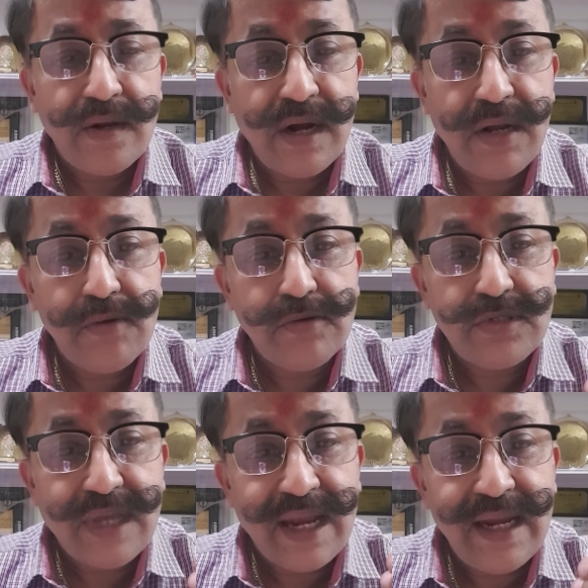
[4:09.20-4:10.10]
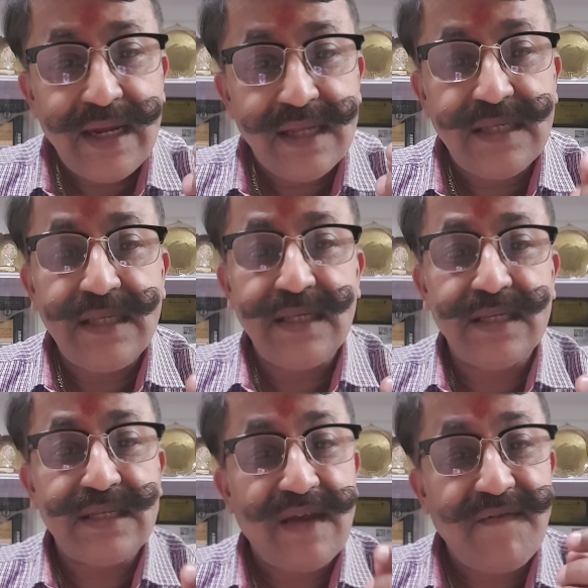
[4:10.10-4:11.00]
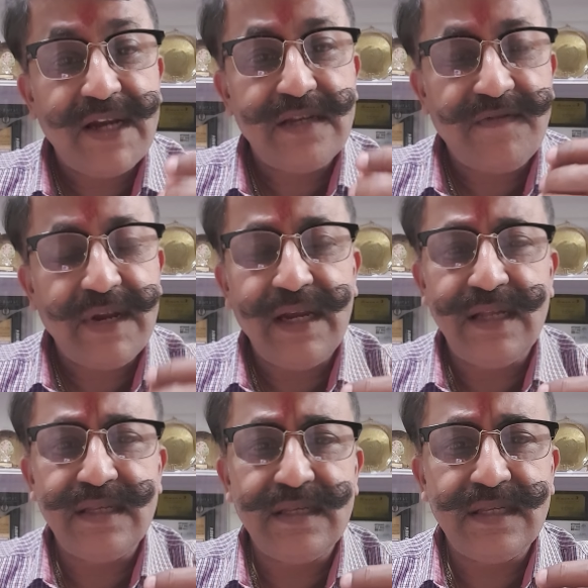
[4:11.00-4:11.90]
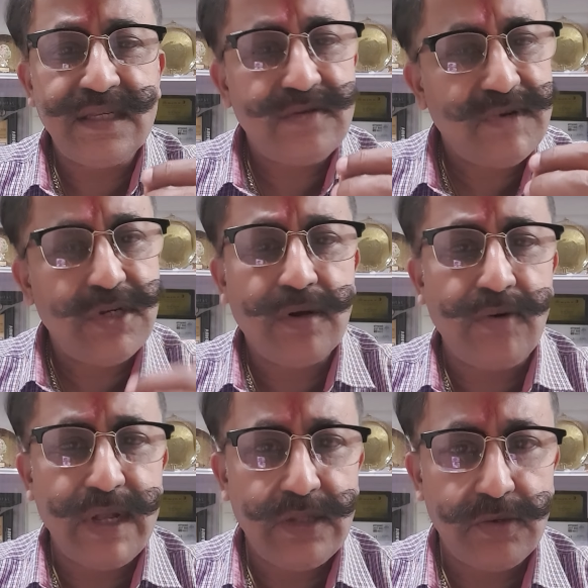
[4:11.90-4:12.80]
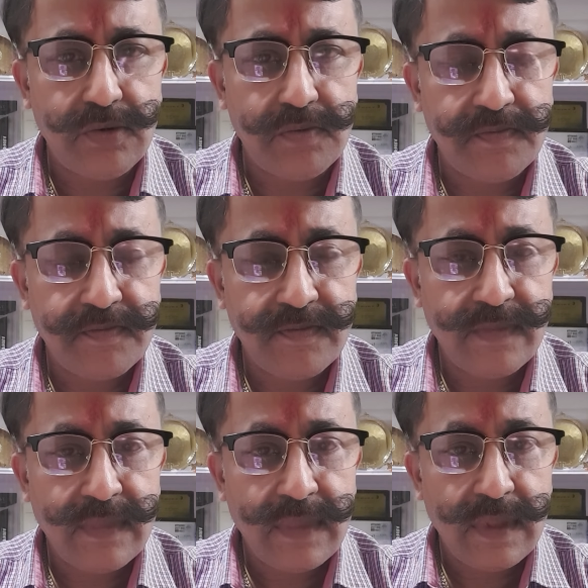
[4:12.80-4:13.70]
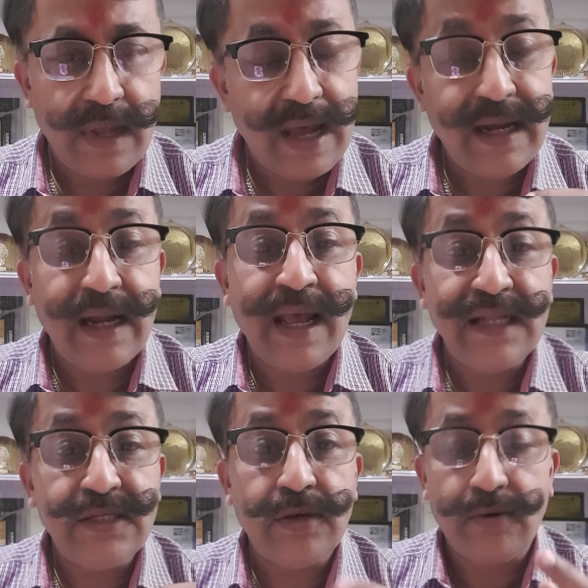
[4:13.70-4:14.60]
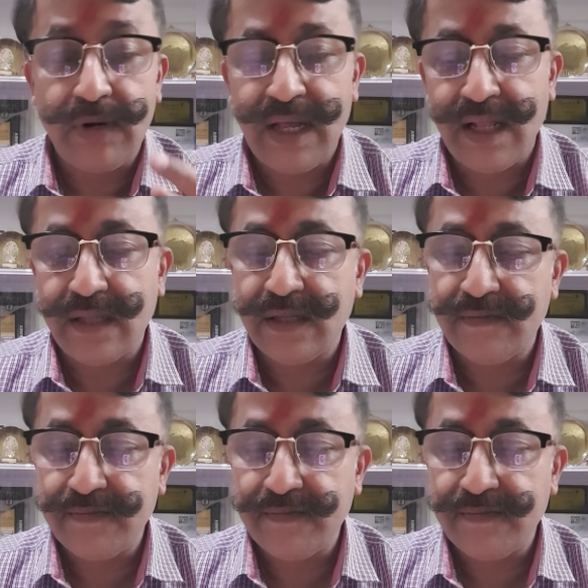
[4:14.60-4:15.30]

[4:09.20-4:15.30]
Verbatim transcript: reduce any diseases, effects of any diseases which you are going through and enhance your good health.